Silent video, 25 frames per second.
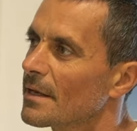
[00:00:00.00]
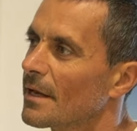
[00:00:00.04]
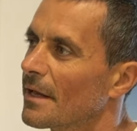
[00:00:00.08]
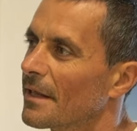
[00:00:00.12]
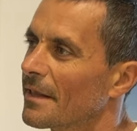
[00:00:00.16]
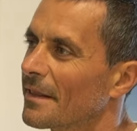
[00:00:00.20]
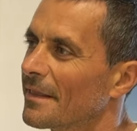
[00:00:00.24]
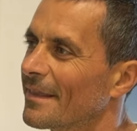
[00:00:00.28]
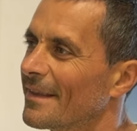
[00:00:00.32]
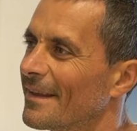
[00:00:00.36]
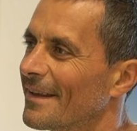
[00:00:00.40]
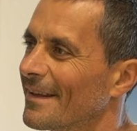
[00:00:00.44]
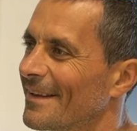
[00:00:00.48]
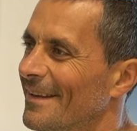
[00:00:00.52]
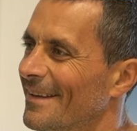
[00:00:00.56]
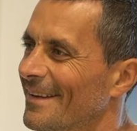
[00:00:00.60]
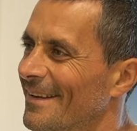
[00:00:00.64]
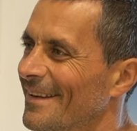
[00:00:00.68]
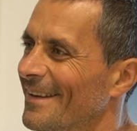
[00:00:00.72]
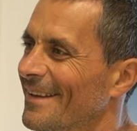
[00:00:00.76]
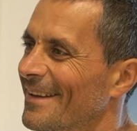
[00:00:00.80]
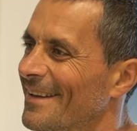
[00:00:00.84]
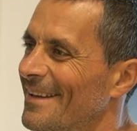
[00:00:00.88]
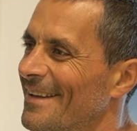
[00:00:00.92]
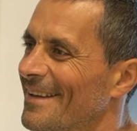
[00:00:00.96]
and
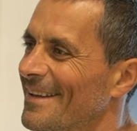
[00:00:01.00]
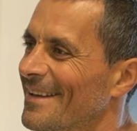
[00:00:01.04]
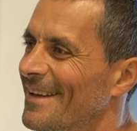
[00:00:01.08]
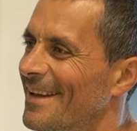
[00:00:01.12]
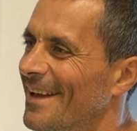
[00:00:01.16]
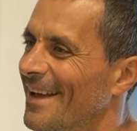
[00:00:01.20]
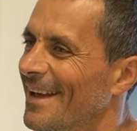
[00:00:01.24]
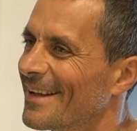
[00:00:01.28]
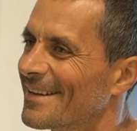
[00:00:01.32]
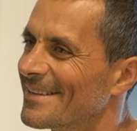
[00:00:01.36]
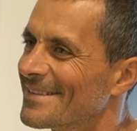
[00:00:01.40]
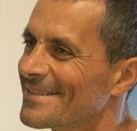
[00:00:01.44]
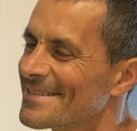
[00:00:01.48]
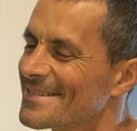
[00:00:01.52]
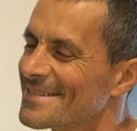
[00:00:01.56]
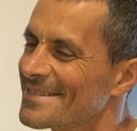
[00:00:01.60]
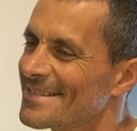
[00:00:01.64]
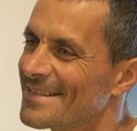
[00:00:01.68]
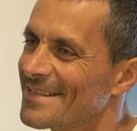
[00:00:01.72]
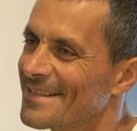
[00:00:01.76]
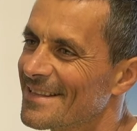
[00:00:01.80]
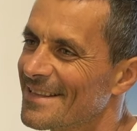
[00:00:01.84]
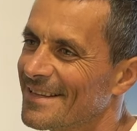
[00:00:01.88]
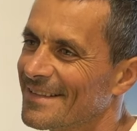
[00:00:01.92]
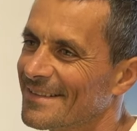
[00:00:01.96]
uh, and
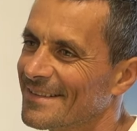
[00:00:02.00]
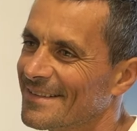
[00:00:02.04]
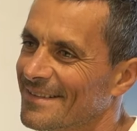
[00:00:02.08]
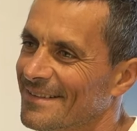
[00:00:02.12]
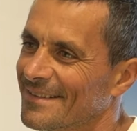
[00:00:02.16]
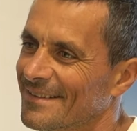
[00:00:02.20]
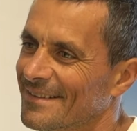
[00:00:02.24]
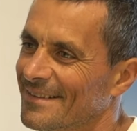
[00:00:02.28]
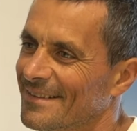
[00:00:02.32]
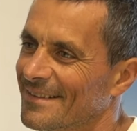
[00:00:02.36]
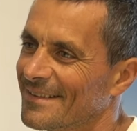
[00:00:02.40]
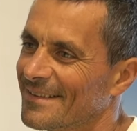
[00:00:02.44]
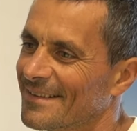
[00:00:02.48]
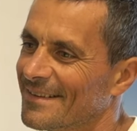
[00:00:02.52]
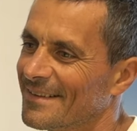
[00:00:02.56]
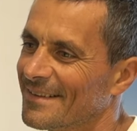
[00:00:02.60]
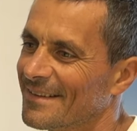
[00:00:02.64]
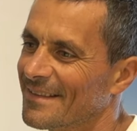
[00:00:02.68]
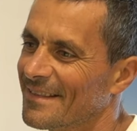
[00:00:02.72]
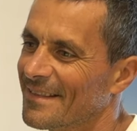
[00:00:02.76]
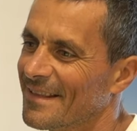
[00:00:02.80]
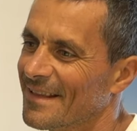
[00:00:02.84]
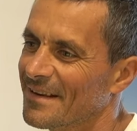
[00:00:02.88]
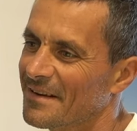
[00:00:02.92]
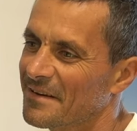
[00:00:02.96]
see that uh,
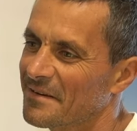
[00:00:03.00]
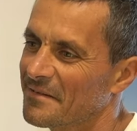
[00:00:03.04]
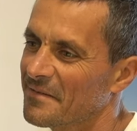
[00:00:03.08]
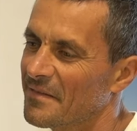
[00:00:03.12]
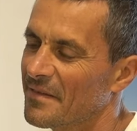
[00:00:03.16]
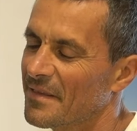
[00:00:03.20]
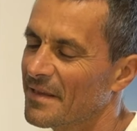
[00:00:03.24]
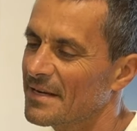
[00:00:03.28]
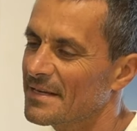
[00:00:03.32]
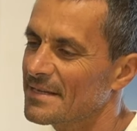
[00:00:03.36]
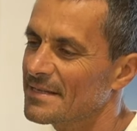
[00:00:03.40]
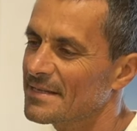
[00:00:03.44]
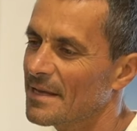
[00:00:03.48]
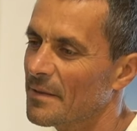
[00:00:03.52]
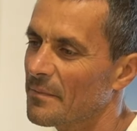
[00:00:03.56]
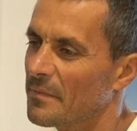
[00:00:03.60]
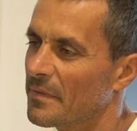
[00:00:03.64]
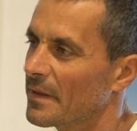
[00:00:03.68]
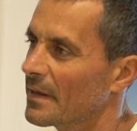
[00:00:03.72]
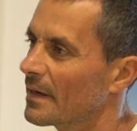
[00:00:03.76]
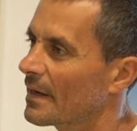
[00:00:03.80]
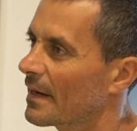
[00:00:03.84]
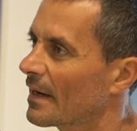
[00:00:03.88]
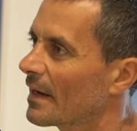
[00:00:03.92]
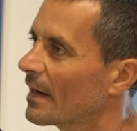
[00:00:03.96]
then there is
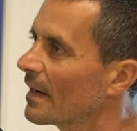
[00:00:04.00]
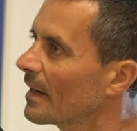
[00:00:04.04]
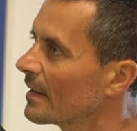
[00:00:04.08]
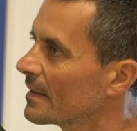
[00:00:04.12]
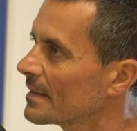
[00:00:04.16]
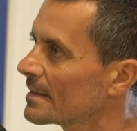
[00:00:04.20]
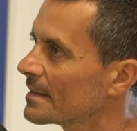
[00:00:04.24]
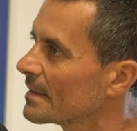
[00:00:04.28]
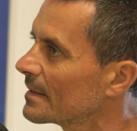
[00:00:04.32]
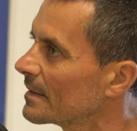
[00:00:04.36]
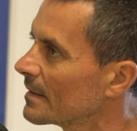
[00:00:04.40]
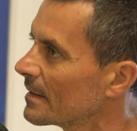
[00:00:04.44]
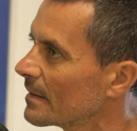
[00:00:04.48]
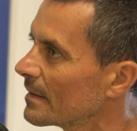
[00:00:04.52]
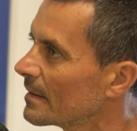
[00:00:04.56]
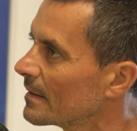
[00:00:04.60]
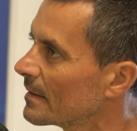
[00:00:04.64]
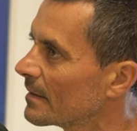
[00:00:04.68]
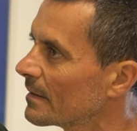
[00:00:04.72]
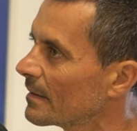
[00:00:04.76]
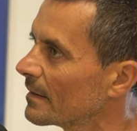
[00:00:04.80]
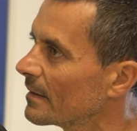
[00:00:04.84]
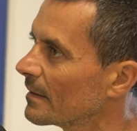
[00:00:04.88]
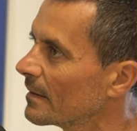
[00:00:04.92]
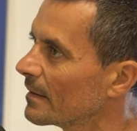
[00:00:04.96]
something
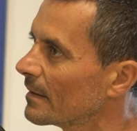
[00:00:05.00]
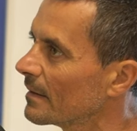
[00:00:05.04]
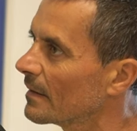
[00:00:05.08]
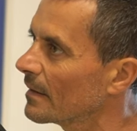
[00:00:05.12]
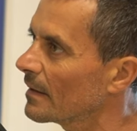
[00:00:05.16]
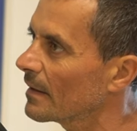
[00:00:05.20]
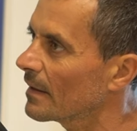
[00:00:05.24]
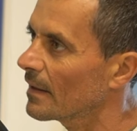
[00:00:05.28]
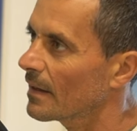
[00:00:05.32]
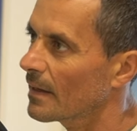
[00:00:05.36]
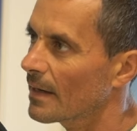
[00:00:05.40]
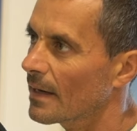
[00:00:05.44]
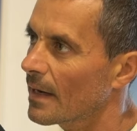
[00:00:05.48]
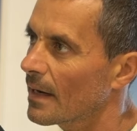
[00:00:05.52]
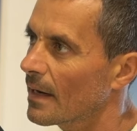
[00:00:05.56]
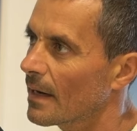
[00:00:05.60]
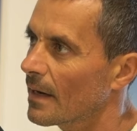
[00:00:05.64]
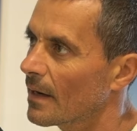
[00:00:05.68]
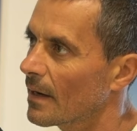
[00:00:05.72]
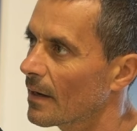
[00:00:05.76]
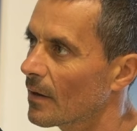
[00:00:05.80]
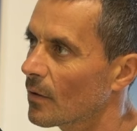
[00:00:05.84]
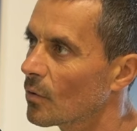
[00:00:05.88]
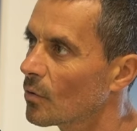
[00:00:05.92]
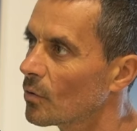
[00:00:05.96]
uh,
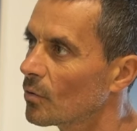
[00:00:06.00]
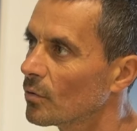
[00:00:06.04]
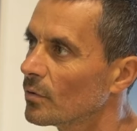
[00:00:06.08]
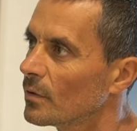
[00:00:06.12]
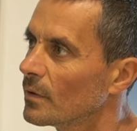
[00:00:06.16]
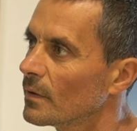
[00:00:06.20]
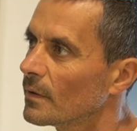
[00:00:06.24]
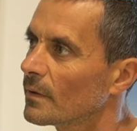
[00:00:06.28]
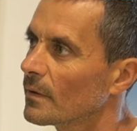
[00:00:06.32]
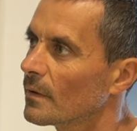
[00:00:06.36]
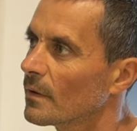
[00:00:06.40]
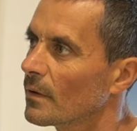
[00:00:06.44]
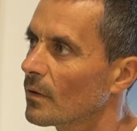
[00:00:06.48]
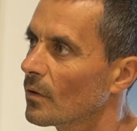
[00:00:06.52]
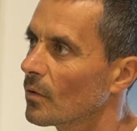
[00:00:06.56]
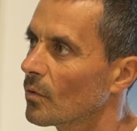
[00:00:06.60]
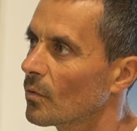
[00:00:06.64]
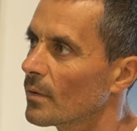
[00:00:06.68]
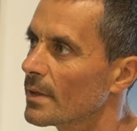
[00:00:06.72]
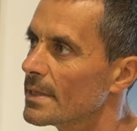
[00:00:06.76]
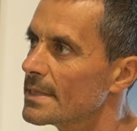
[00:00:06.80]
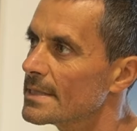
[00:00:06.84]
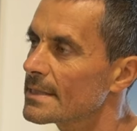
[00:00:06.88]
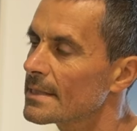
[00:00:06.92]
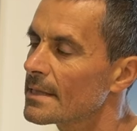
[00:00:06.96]
good
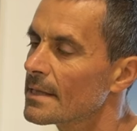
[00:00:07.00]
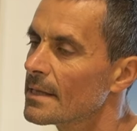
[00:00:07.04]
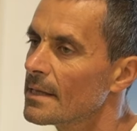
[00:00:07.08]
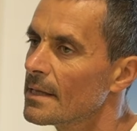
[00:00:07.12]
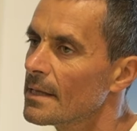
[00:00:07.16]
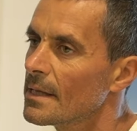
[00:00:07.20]
always.